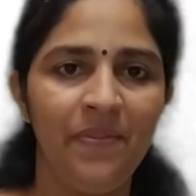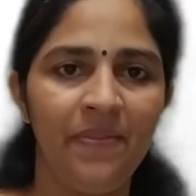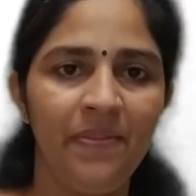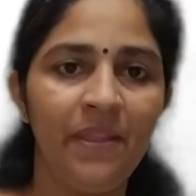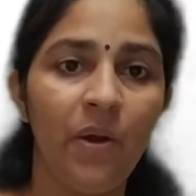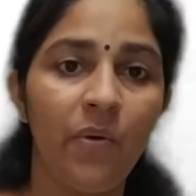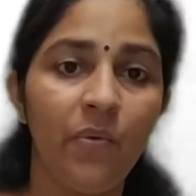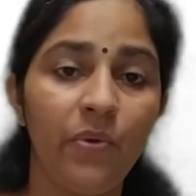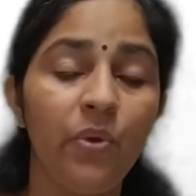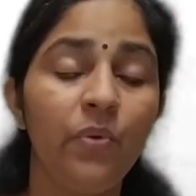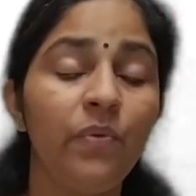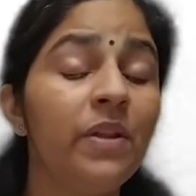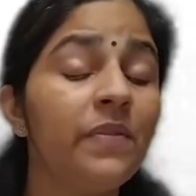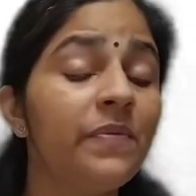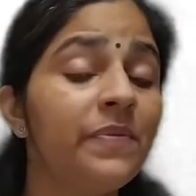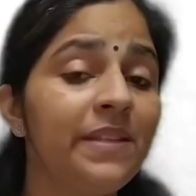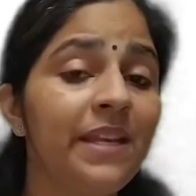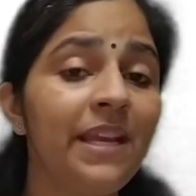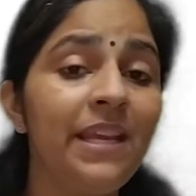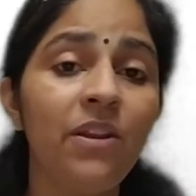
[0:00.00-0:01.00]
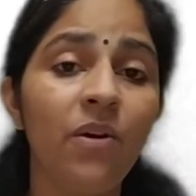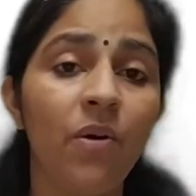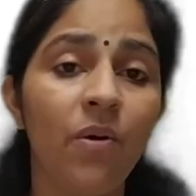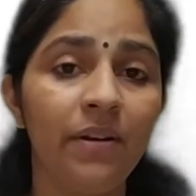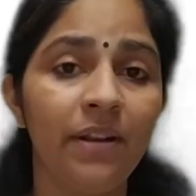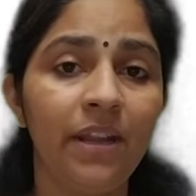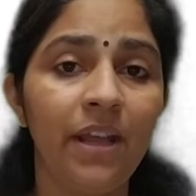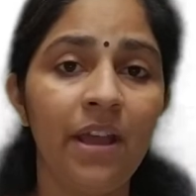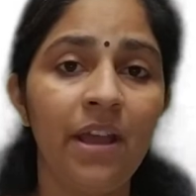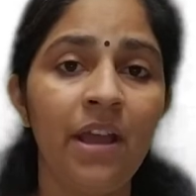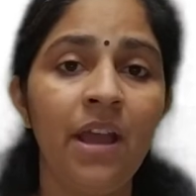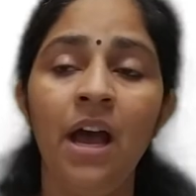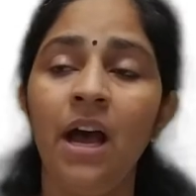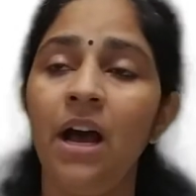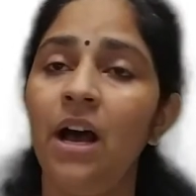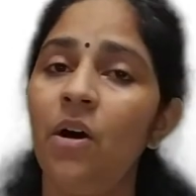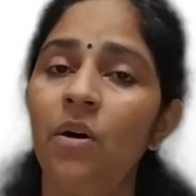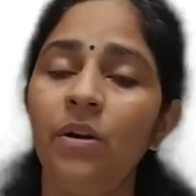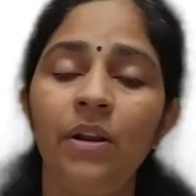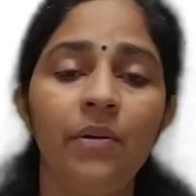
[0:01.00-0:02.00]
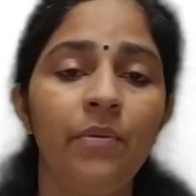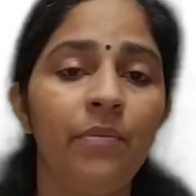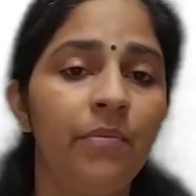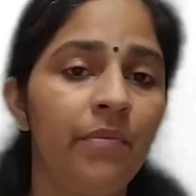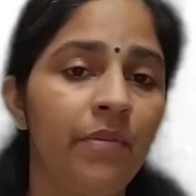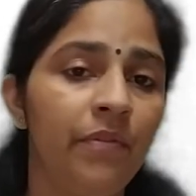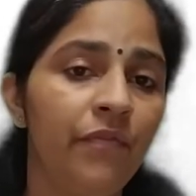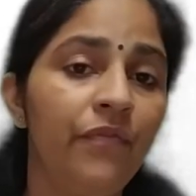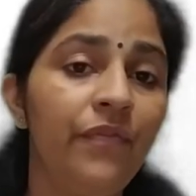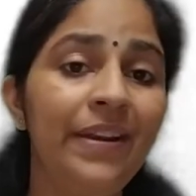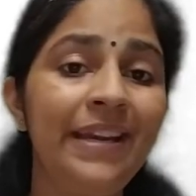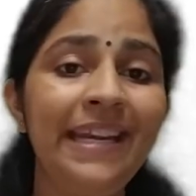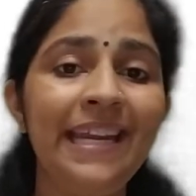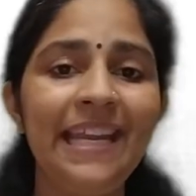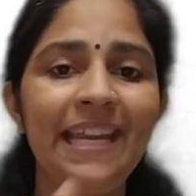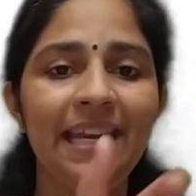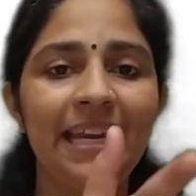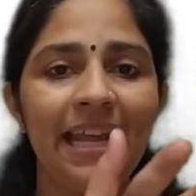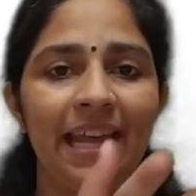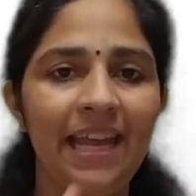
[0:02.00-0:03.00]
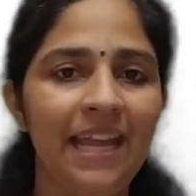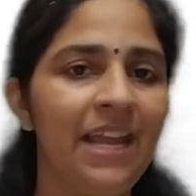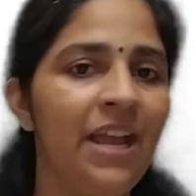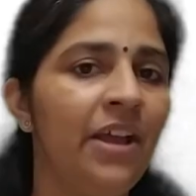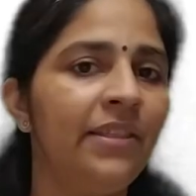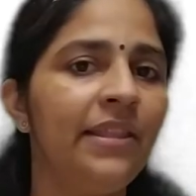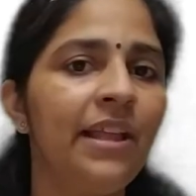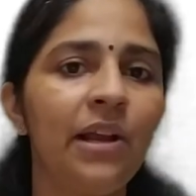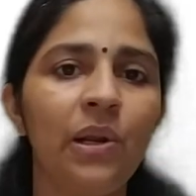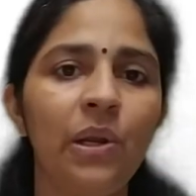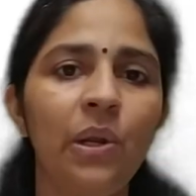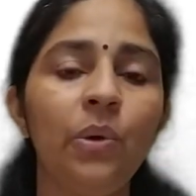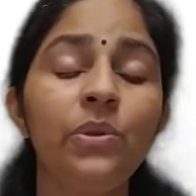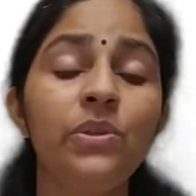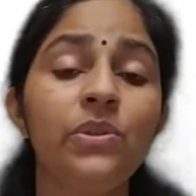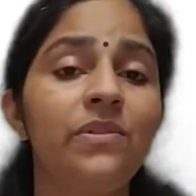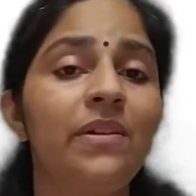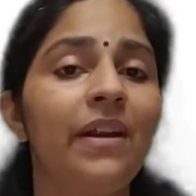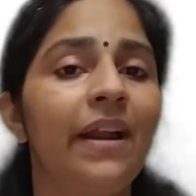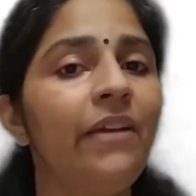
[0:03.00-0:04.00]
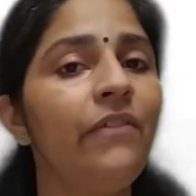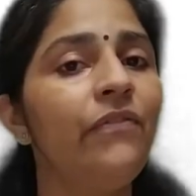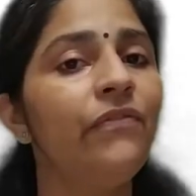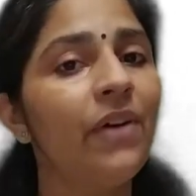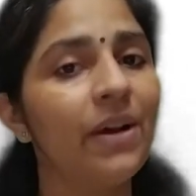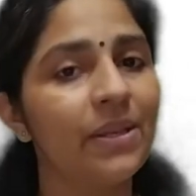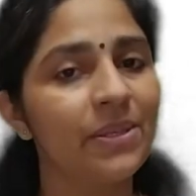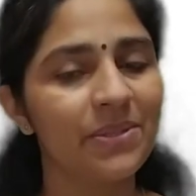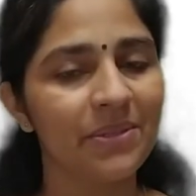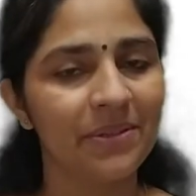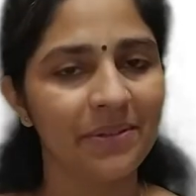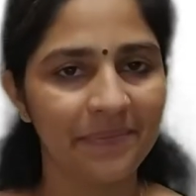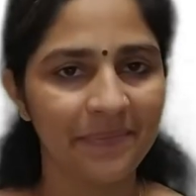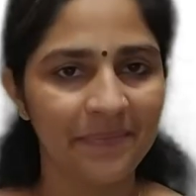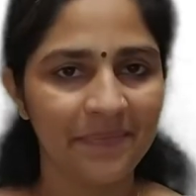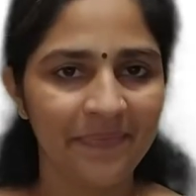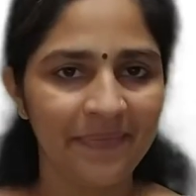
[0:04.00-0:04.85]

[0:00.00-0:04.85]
Now you would have seen on a windy day, the clothes dry faster.